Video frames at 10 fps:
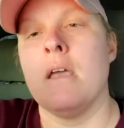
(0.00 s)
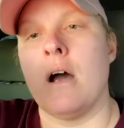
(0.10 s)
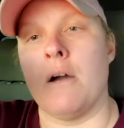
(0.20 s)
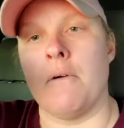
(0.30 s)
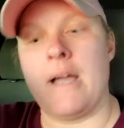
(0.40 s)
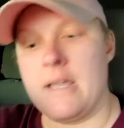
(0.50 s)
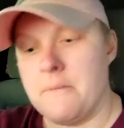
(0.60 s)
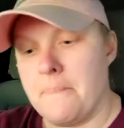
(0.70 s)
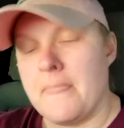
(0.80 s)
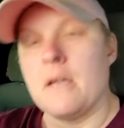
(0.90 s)
All right.
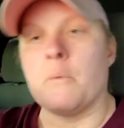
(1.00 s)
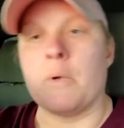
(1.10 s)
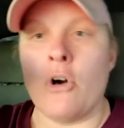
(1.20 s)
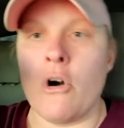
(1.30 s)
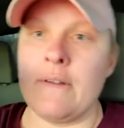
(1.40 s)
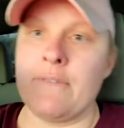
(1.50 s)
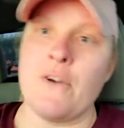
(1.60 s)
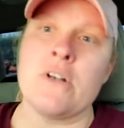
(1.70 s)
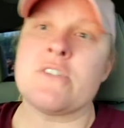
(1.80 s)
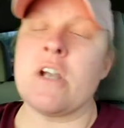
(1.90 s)
When COVID
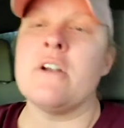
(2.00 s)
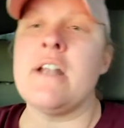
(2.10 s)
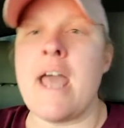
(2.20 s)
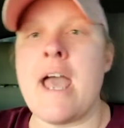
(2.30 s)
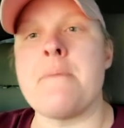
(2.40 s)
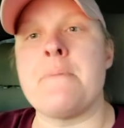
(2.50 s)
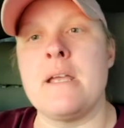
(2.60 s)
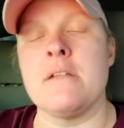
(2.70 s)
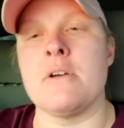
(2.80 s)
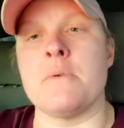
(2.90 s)
first started
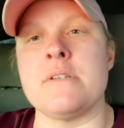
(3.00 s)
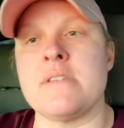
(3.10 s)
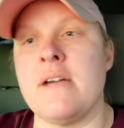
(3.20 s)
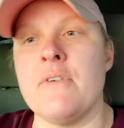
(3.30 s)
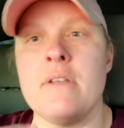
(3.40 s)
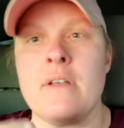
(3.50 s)
happening, there was every,